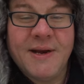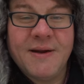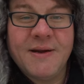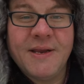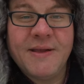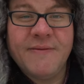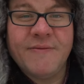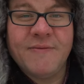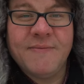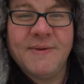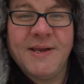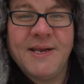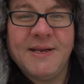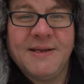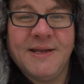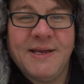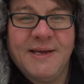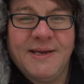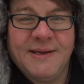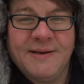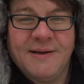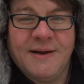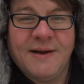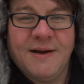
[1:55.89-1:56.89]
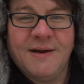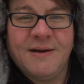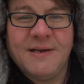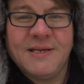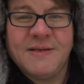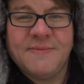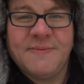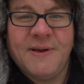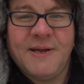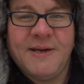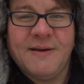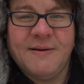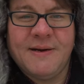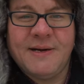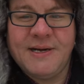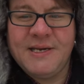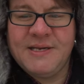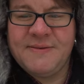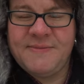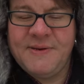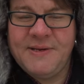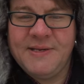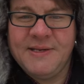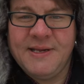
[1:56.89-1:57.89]
I don't even mean like an artist painter. I
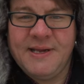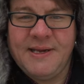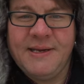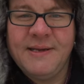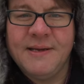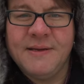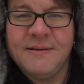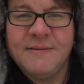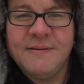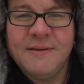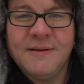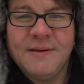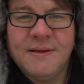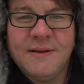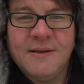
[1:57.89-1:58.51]
just mean like a